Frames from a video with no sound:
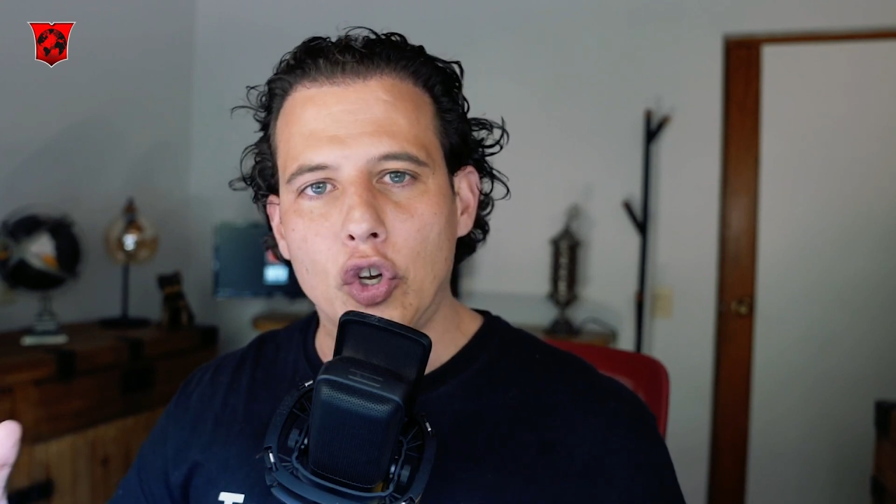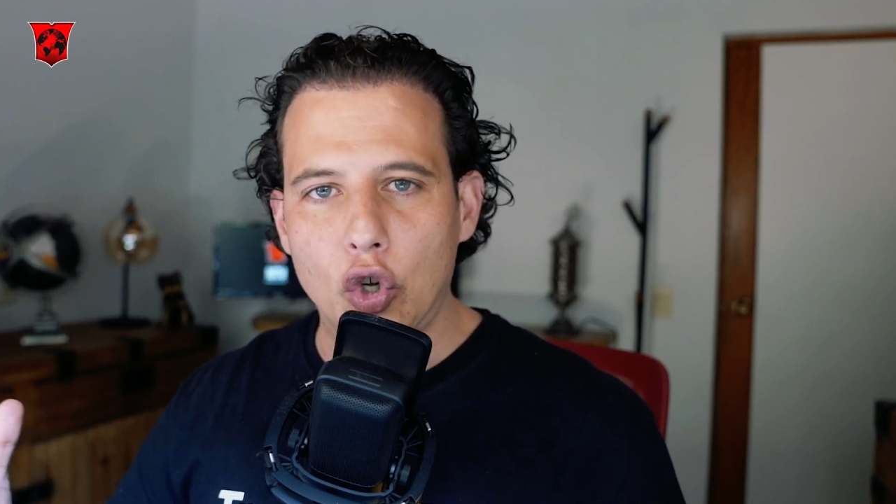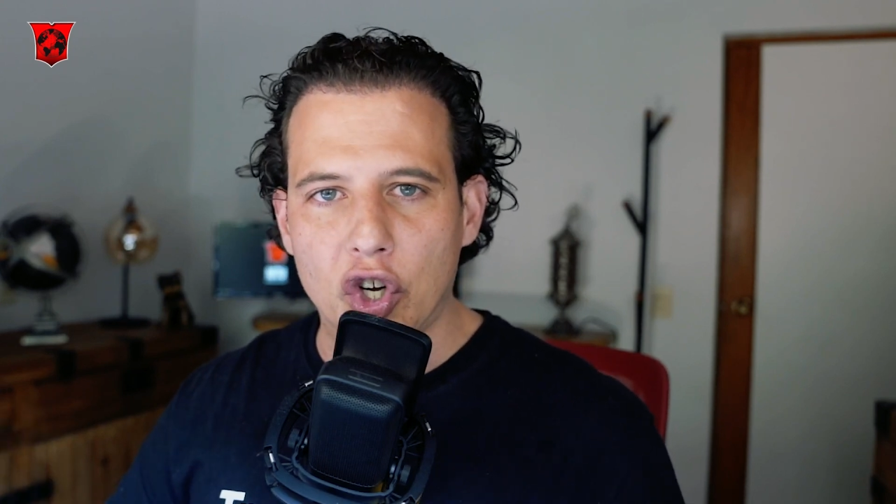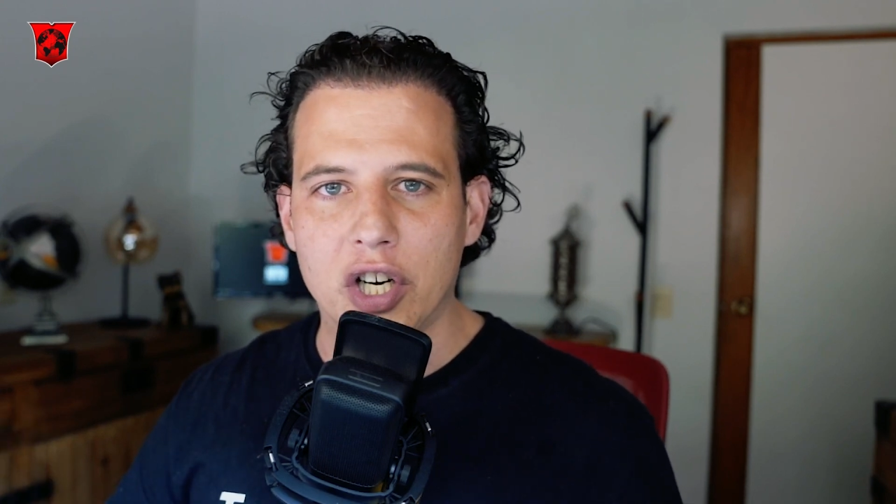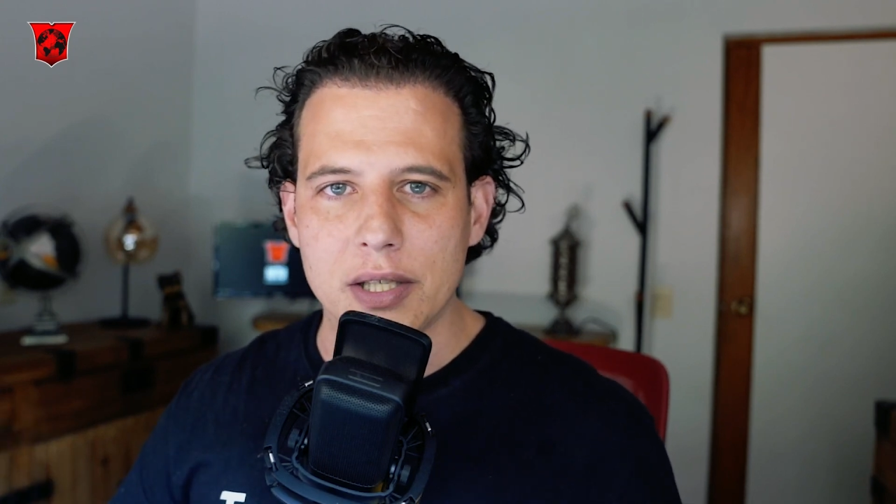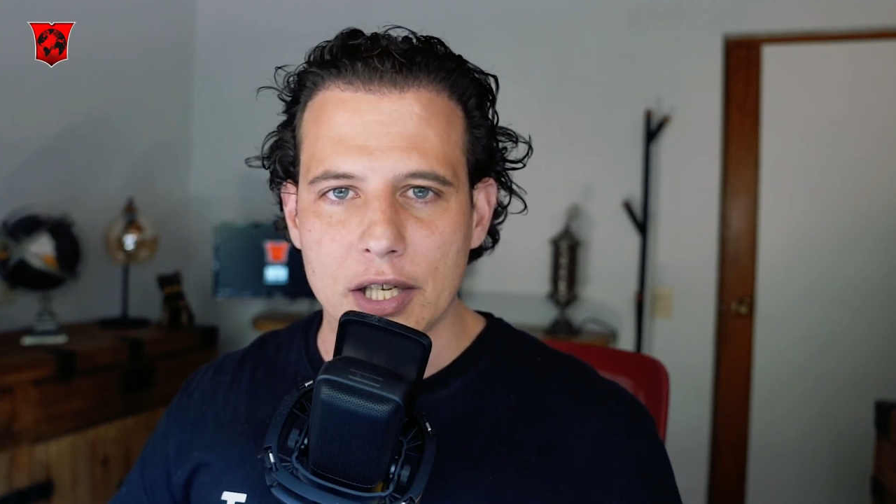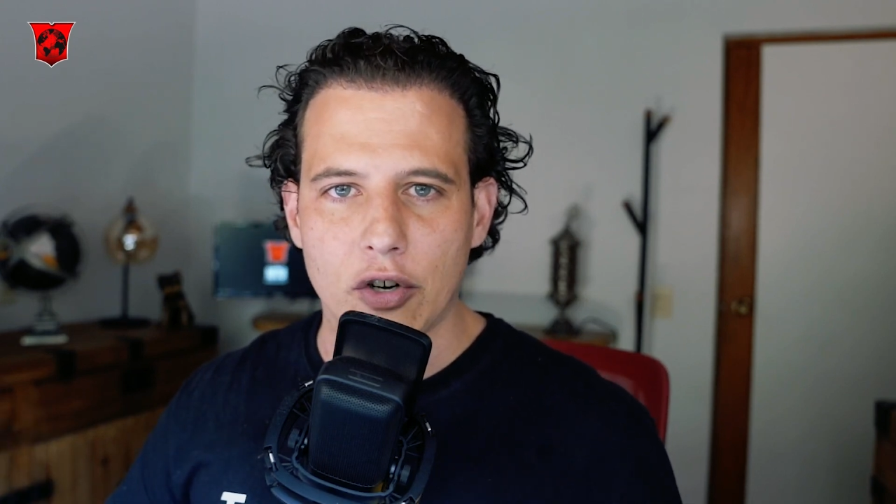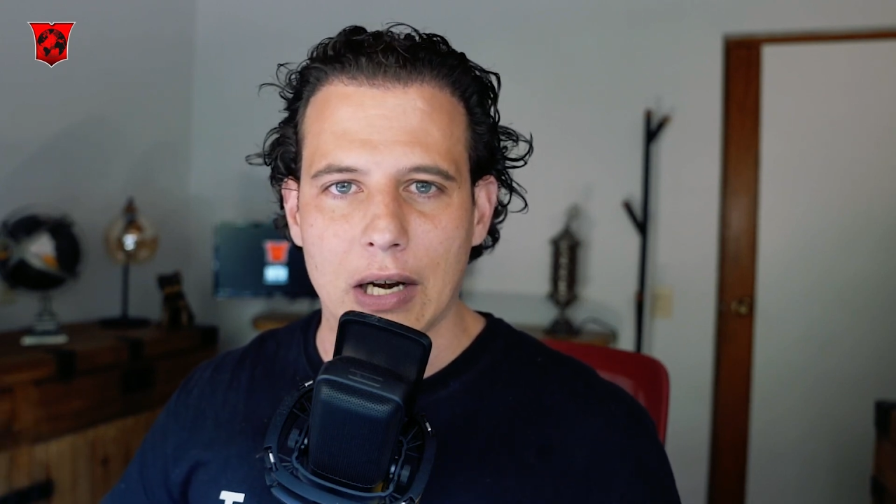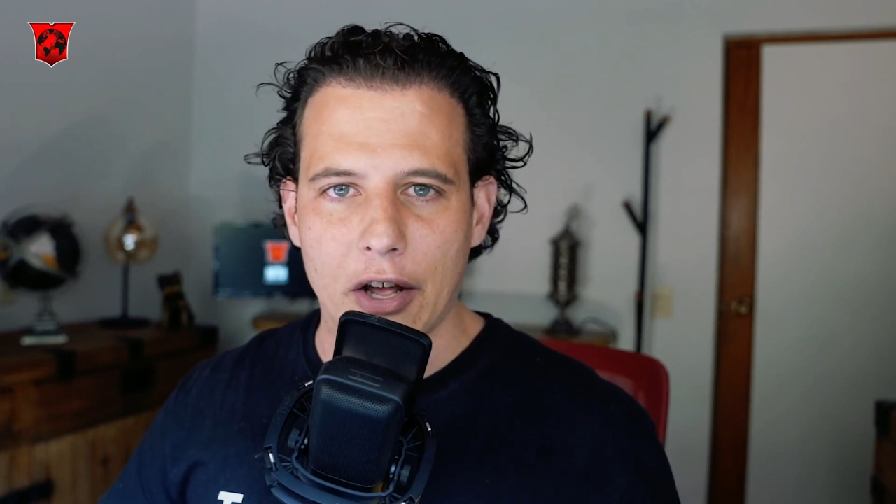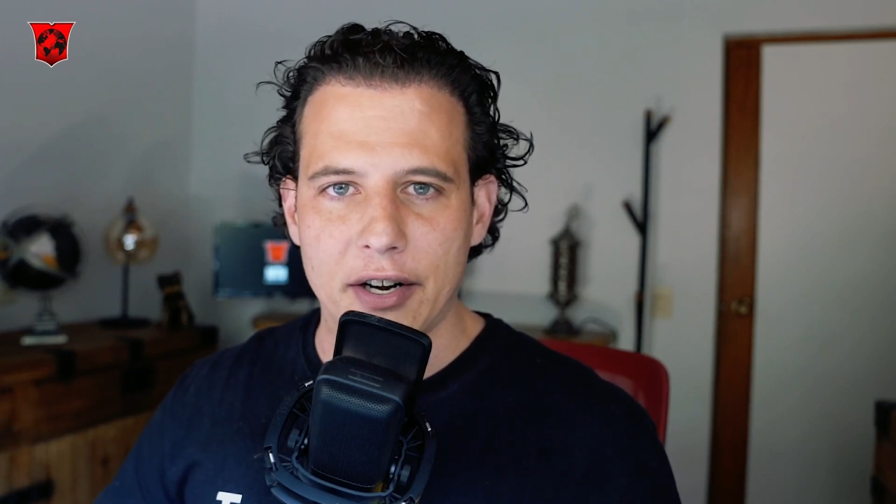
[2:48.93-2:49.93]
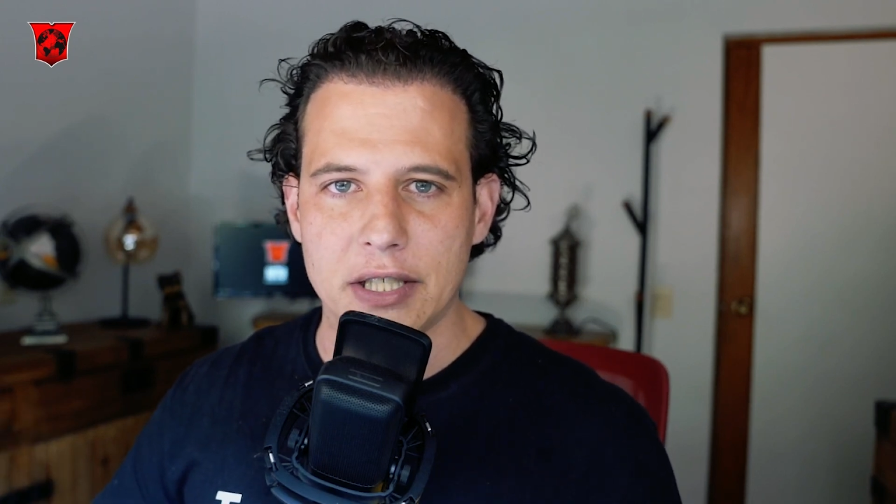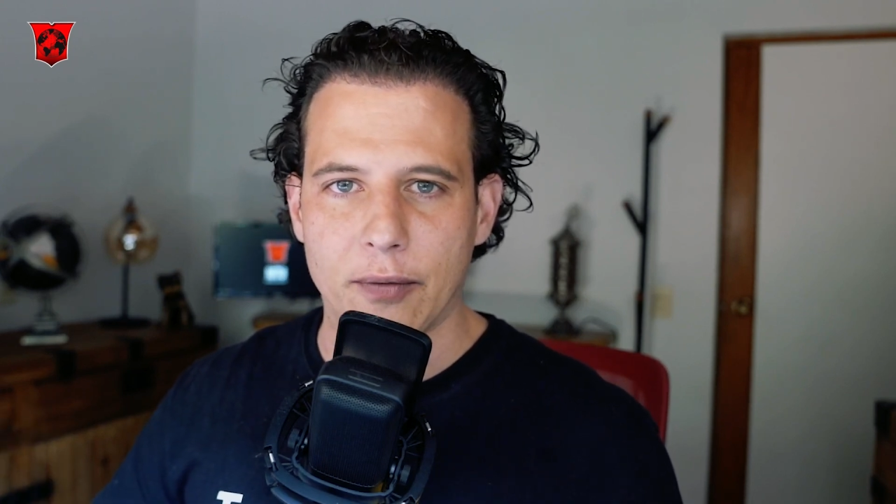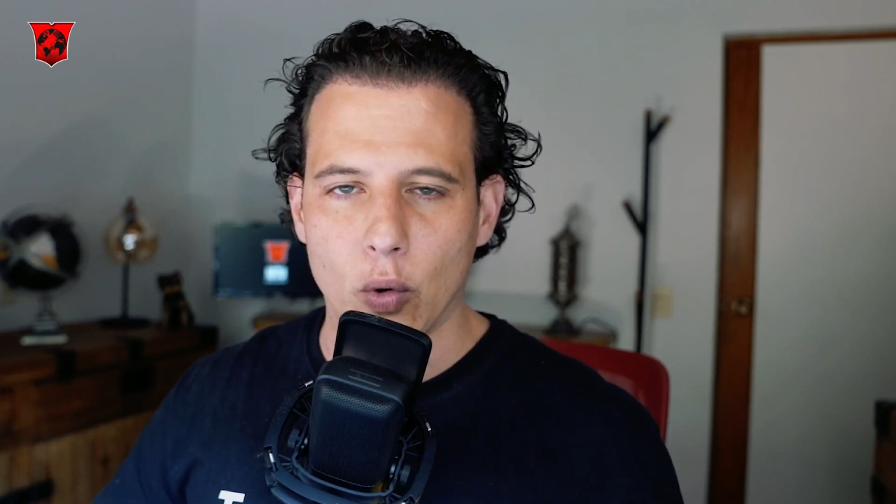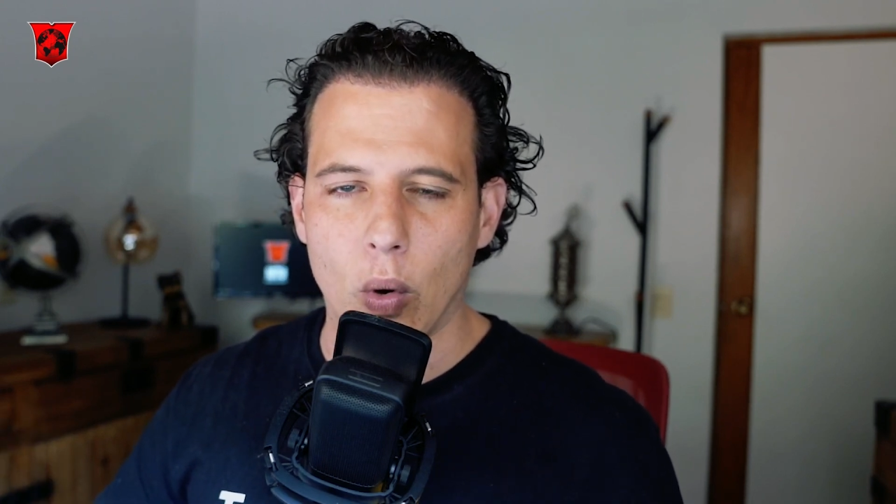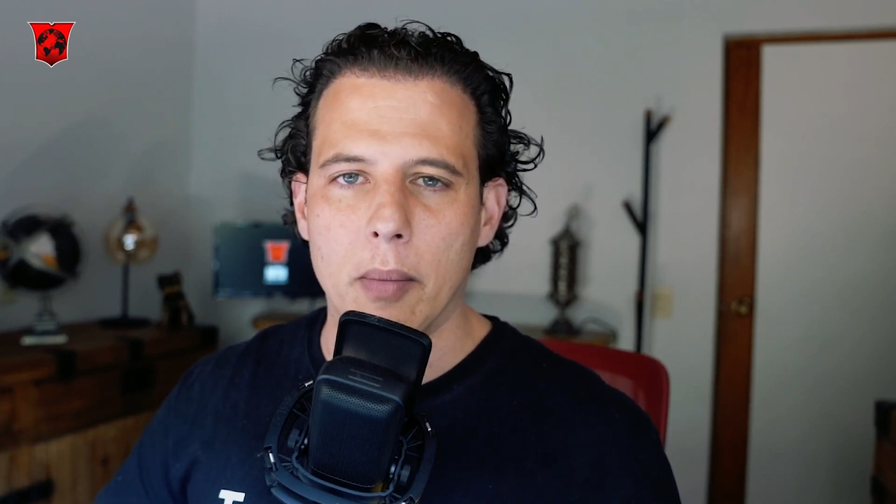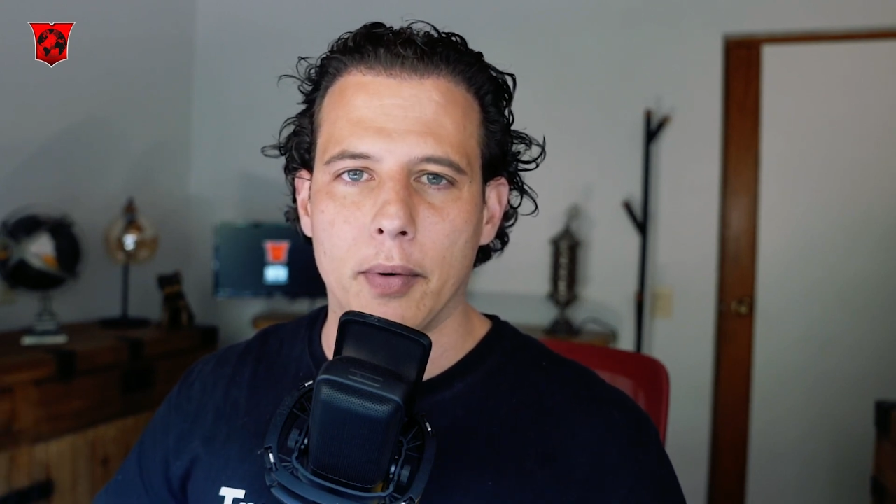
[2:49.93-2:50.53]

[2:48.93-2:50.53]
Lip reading: you could consider Laureles if you want.